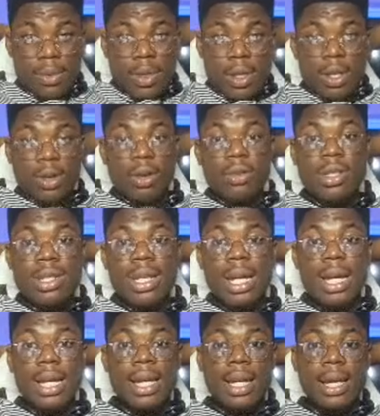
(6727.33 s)
You don't reach
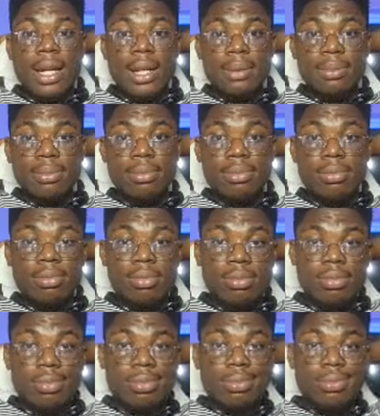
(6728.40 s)
like
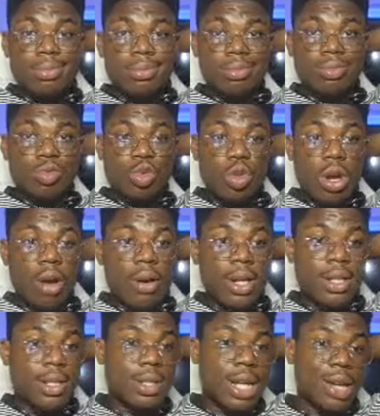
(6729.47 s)
2
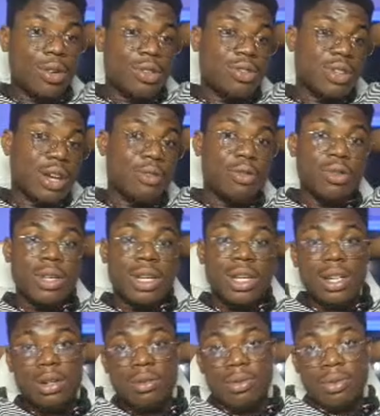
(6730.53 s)
hours. I don't try for
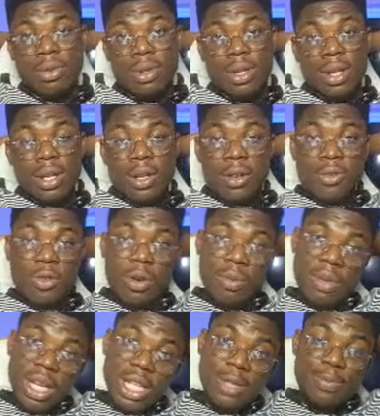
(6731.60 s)
now. From
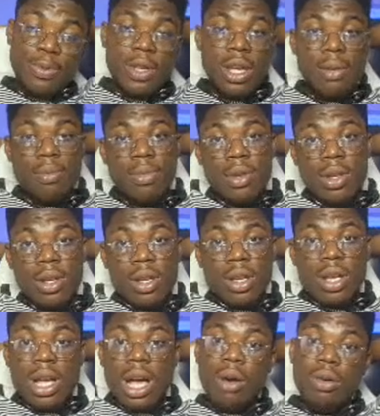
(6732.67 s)
8 p.m.
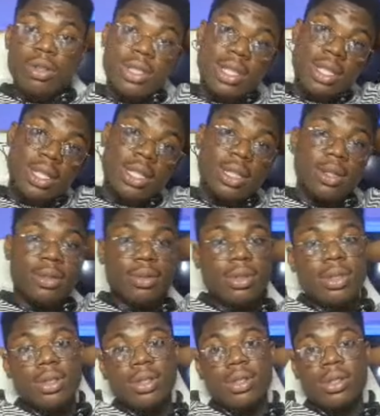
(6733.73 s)
I was teaching.
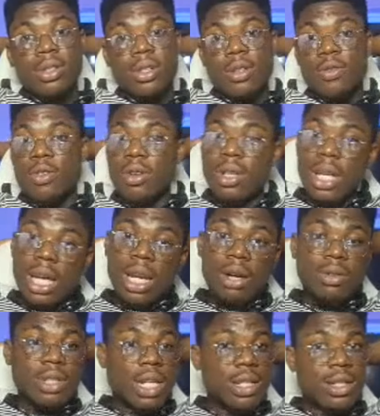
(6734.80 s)
From 9 I
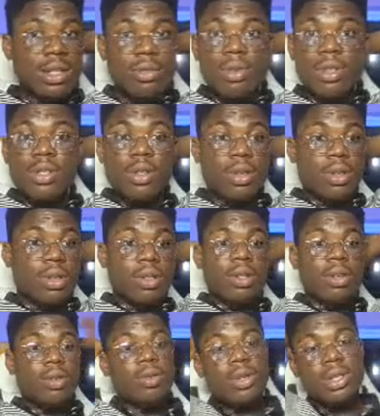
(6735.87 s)
was answering
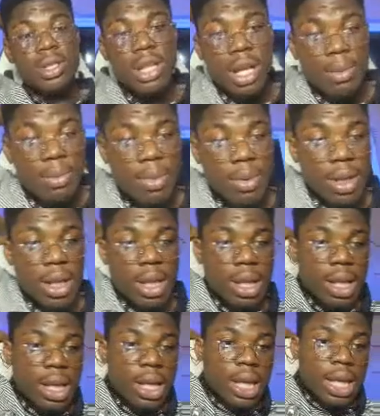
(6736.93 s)
questions. What's the
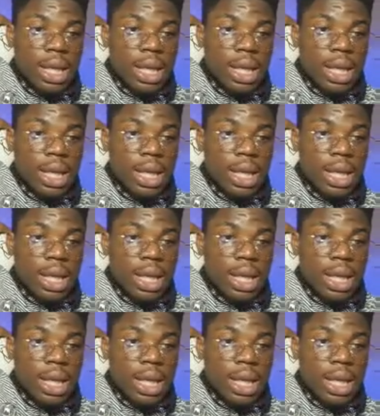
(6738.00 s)
time?